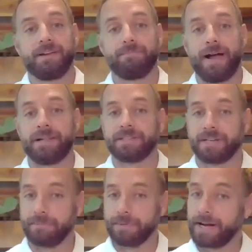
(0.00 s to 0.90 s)
Masks
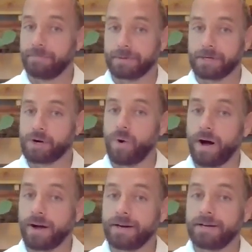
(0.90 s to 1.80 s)
are becoming
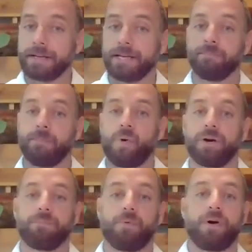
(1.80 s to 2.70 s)
required in
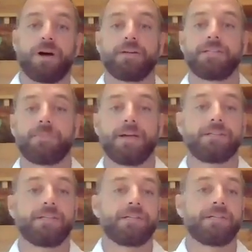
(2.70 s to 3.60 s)
more and more
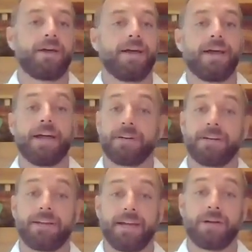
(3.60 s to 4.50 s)
spaces every
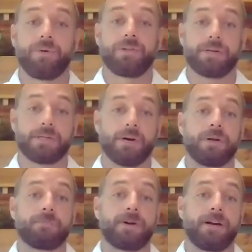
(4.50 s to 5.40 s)
day, with a
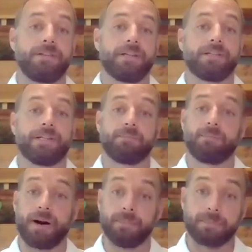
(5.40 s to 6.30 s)
growing prevalence in
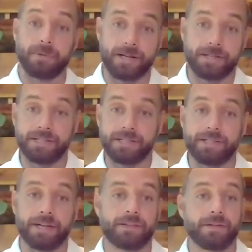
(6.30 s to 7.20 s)
public places
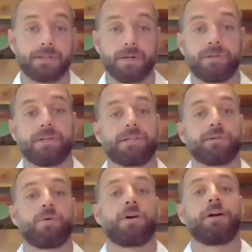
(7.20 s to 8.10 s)
like the grocery
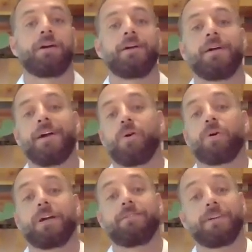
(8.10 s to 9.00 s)
store,
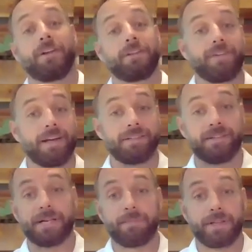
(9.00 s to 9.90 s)
or even on the face of
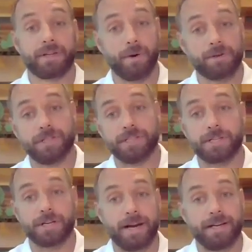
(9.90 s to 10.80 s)
some of the coaches and
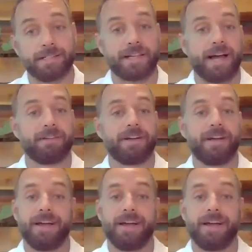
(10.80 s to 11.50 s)
training staff